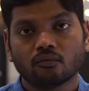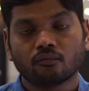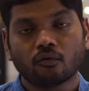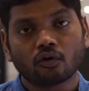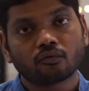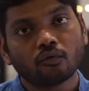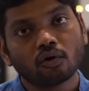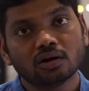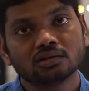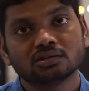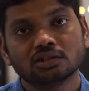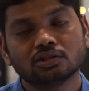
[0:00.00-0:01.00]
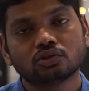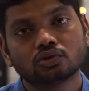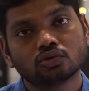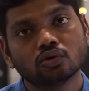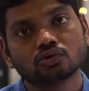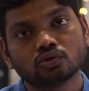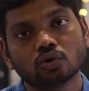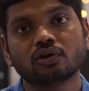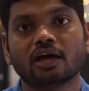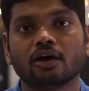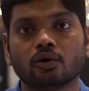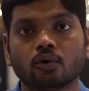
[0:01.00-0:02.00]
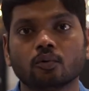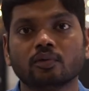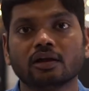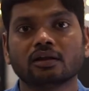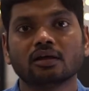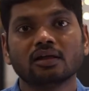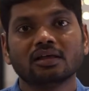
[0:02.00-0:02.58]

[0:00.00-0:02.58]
for focus is so narrow that